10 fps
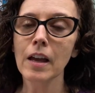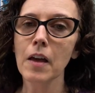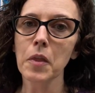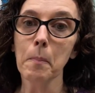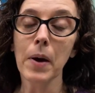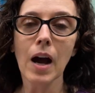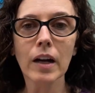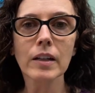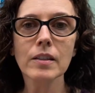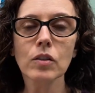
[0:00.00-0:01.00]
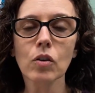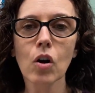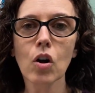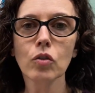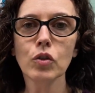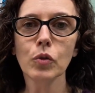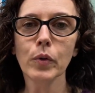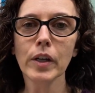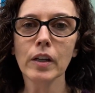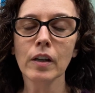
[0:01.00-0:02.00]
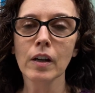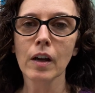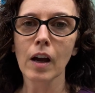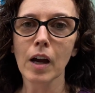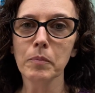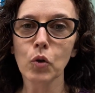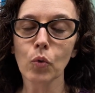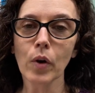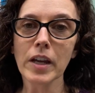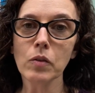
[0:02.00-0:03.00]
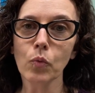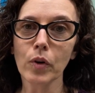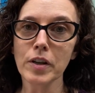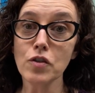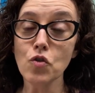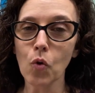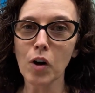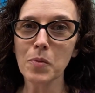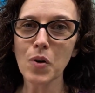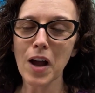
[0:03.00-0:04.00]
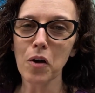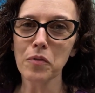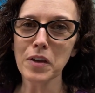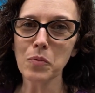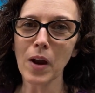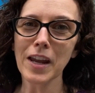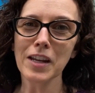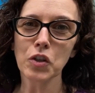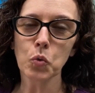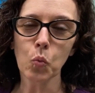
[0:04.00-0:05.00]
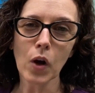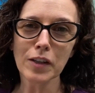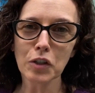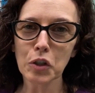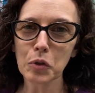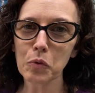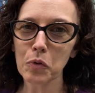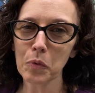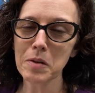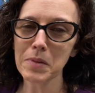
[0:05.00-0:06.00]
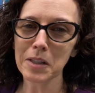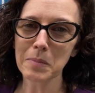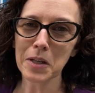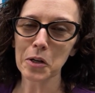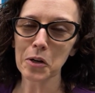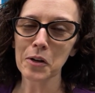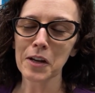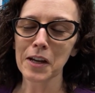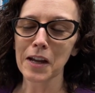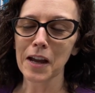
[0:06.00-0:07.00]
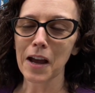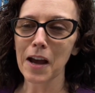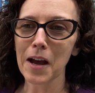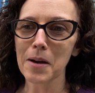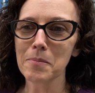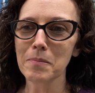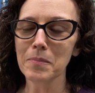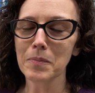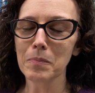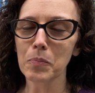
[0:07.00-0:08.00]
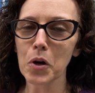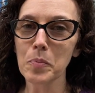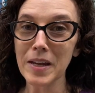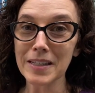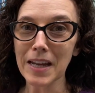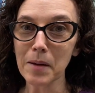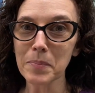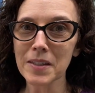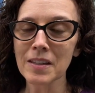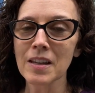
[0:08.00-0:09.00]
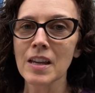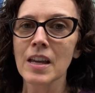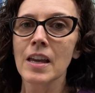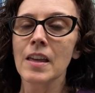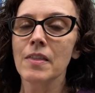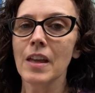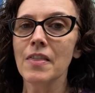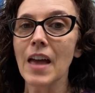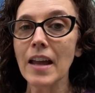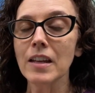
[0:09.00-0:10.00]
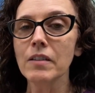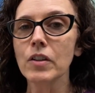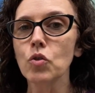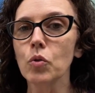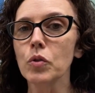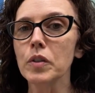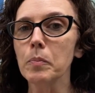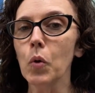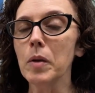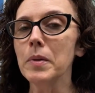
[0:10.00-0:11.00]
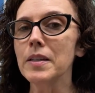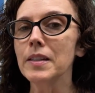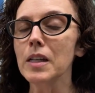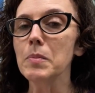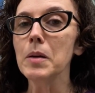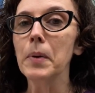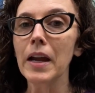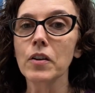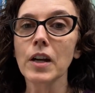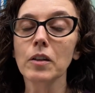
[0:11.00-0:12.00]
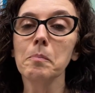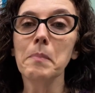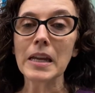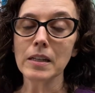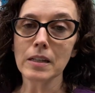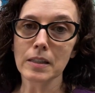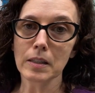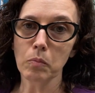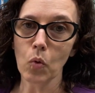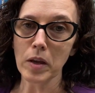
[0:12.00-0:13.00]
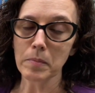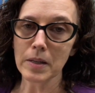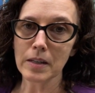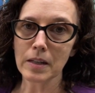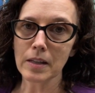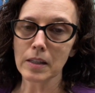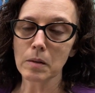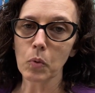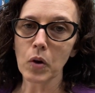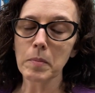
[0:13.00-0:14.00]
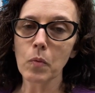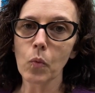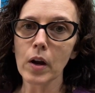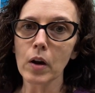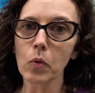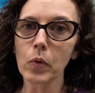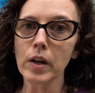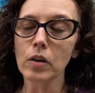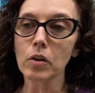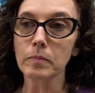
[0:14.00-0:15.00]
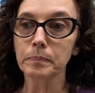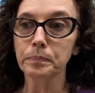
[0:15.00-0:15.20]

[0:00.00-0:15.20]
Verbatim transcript: the pockets are all doing um, great. We're in normal, healthy range one, two, three millimeter um, probing depths then that individual's appointment is going to be a periodontal maintenance appointment. It's an appointment where we're